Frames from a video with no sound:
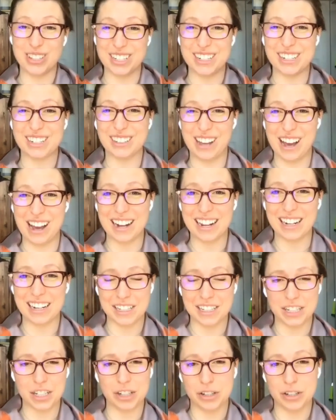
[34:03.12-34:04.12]
the decline in
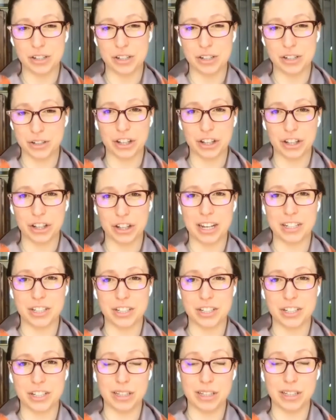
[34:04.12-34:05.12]

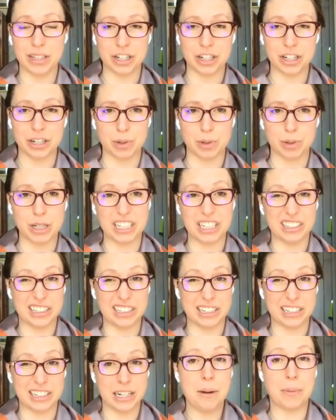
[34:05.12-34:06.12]
institutionalized religion,
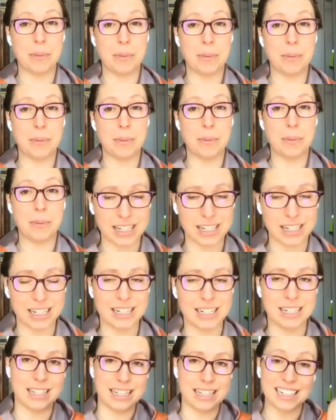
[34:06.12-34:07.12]
particularly in
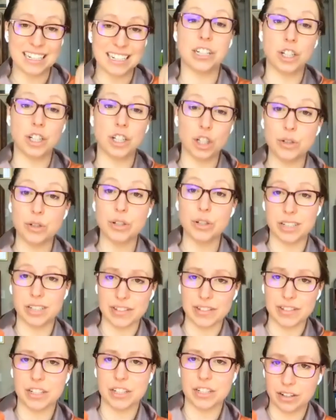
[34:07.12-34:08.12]
participation in the
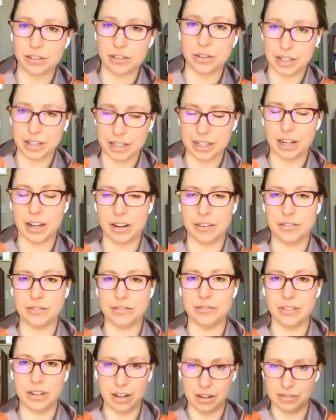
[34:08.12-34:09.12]
institutions of,
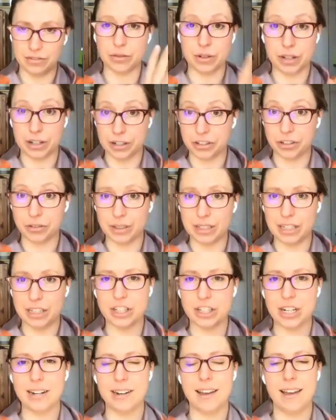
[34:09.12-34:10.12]
of, of traditional
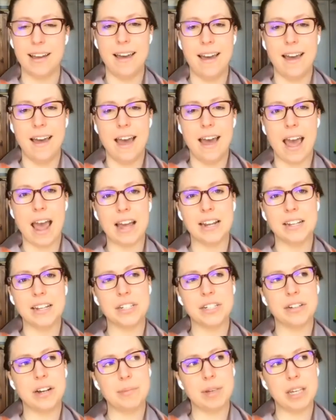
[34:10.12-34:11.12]
religion.
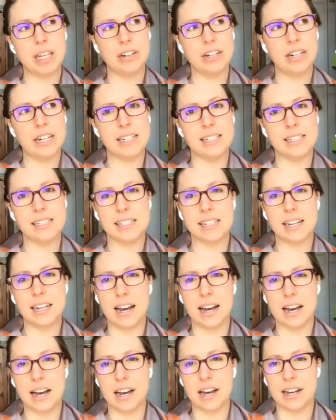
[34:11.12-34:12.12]
And so I'm curious
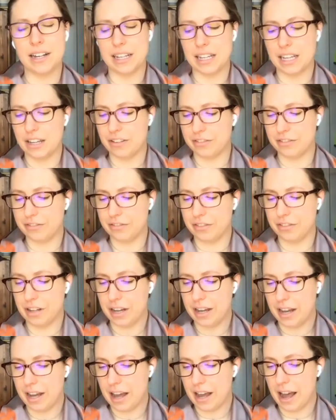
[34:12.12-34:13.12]
uh, if
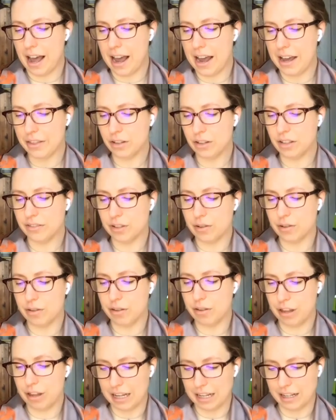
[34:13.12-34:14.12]
either of you
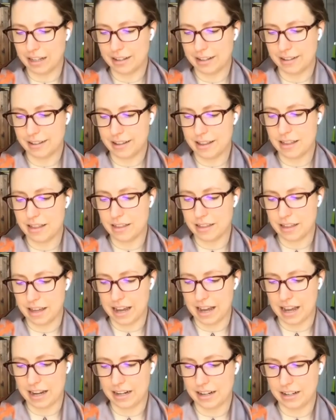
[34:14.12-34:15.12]
think
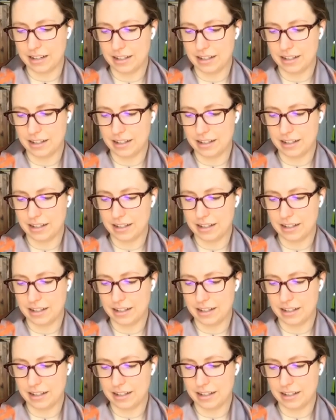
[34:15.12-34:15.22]
that